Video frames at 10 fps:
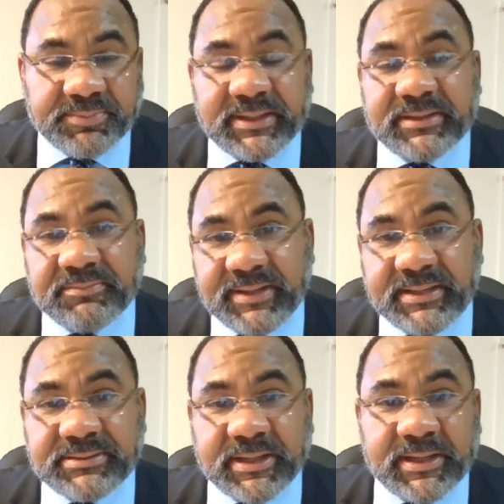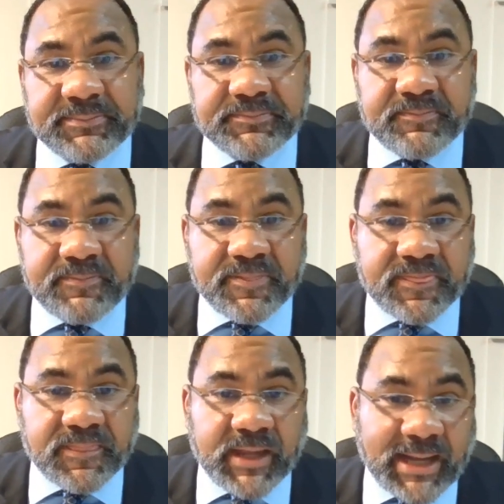But in the meantime,
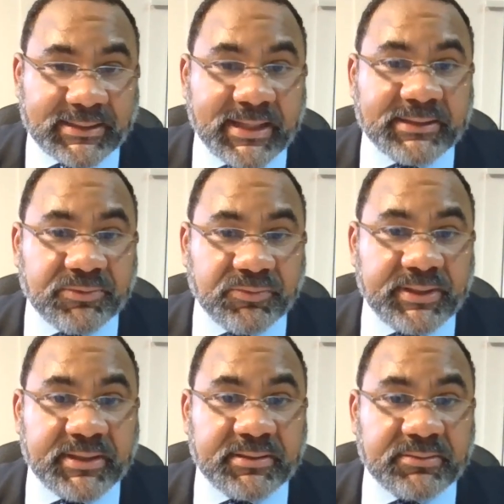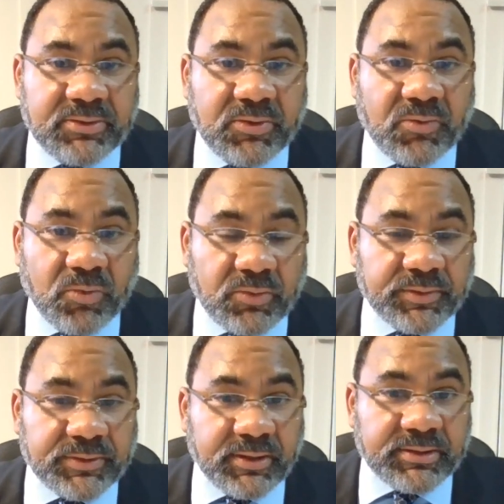I think that we can work
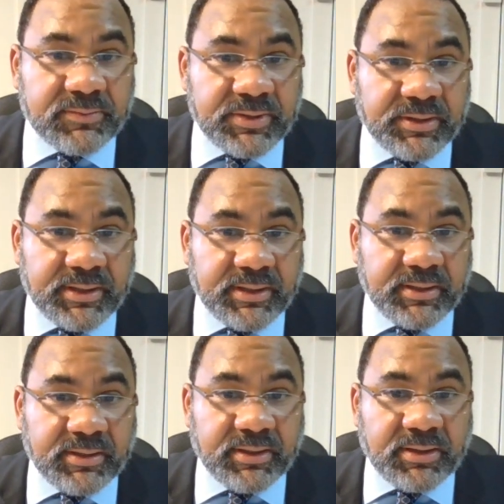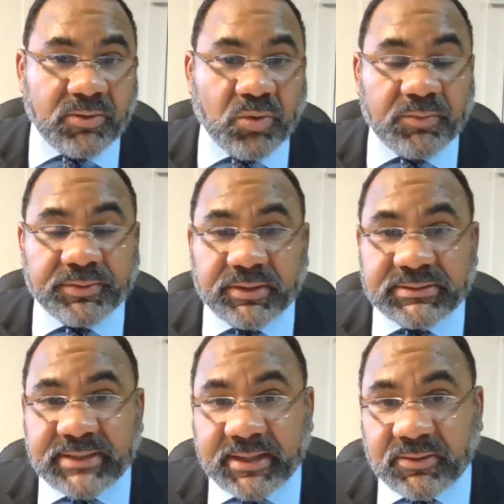with our community, work with our
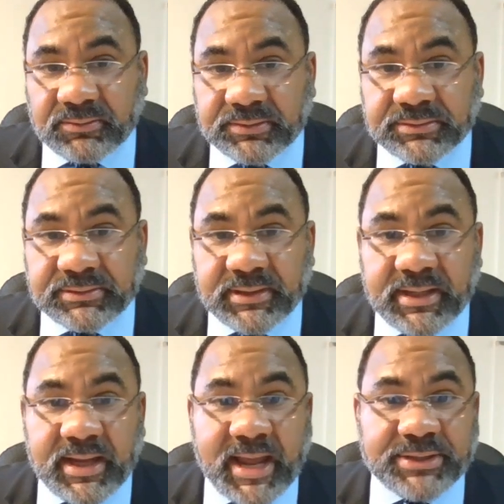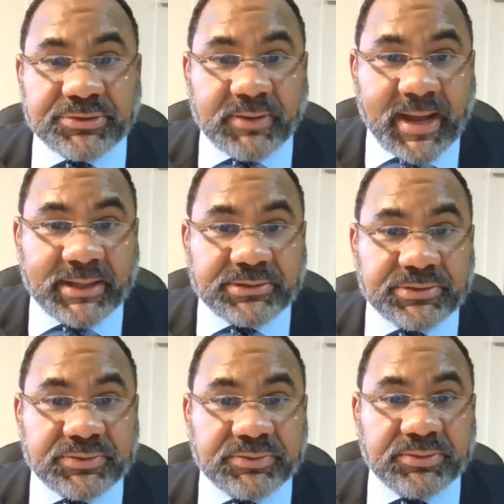stakeholders, and try
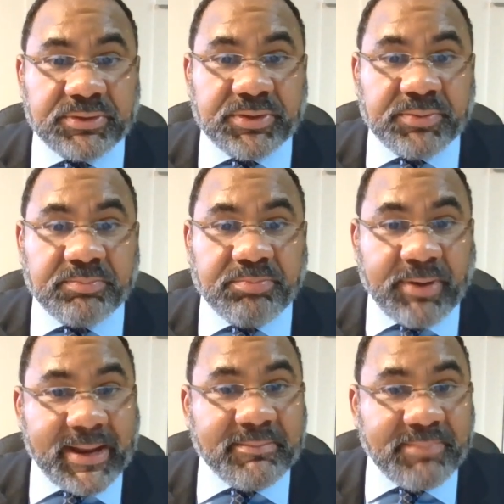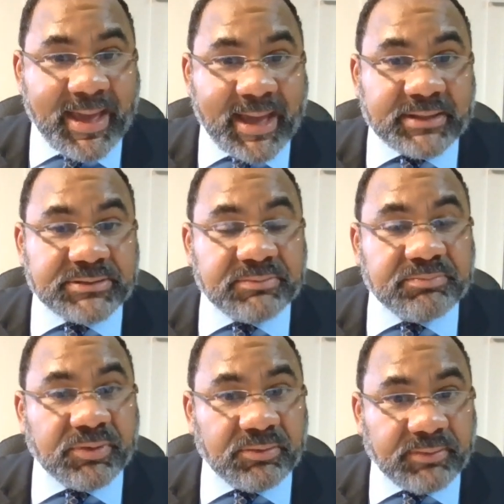to bring back some
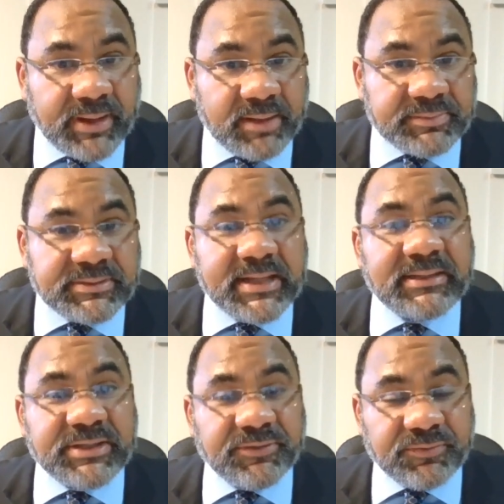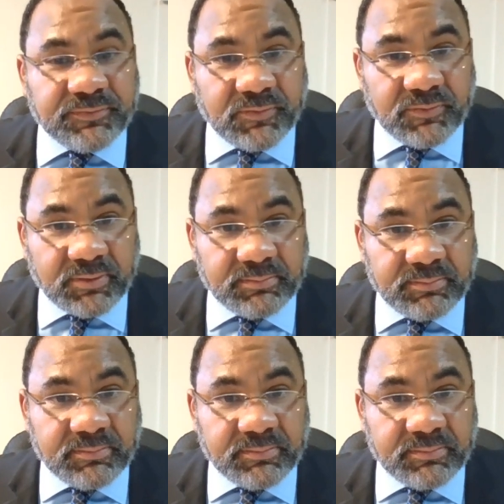programs in a different form,